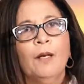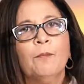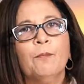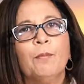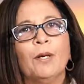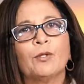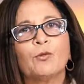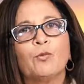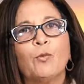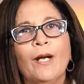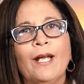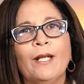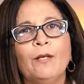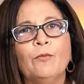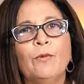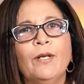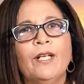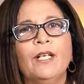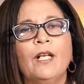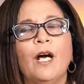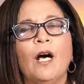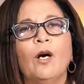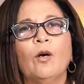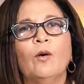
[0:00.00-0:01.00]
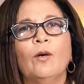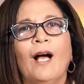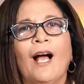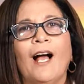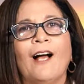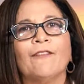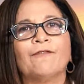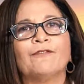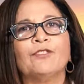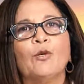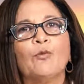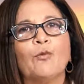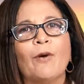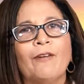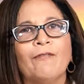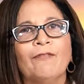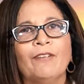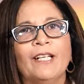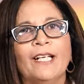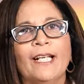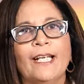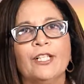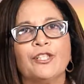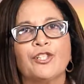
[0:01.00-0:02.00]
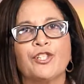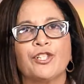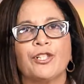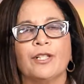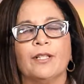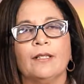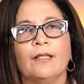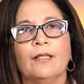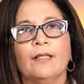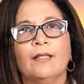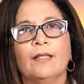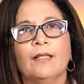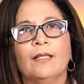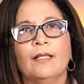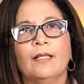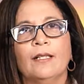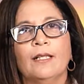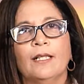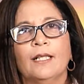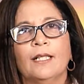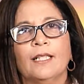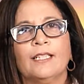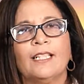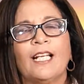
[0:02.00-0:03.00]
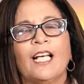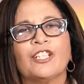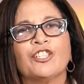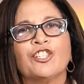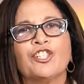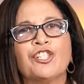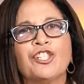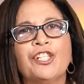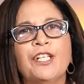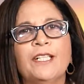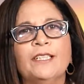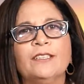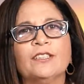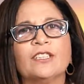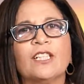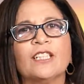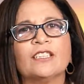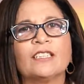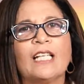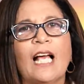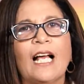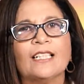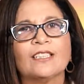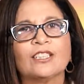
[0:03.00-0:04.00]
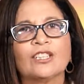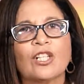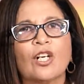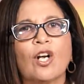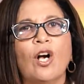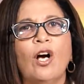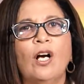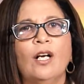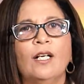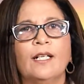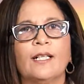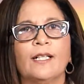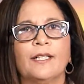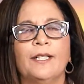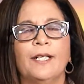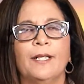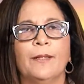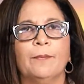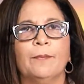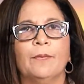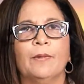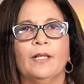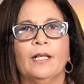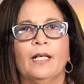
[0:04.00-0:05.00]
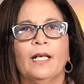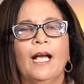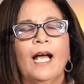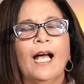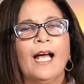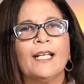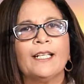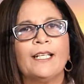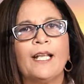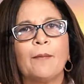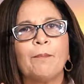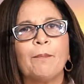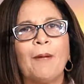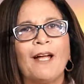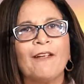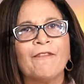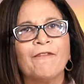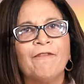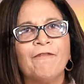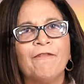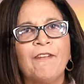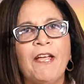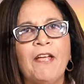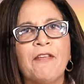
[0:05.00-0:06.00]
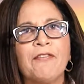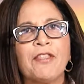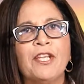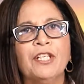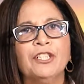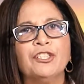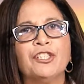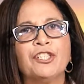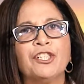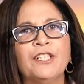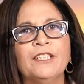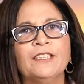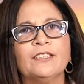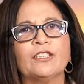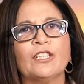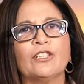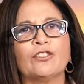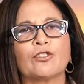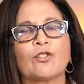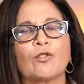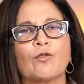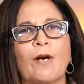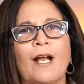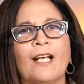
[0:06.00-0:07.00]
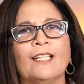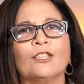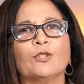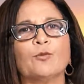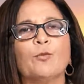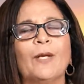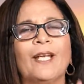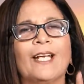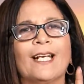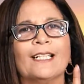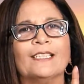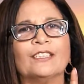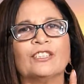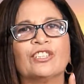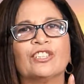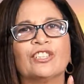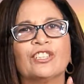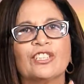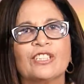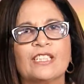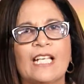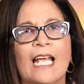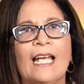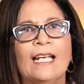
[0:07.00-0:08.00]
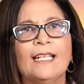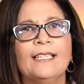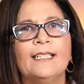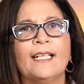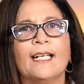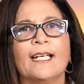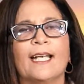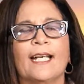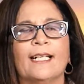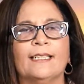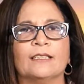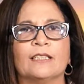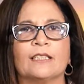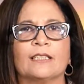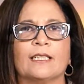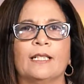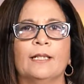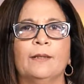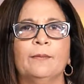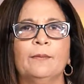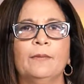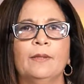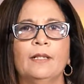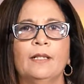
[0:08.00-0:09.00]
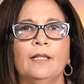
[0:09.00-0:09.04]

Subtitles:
But when we now have the revelation that Jesus has conquered him, and that by faith in Jesus Christ, we can stand against him,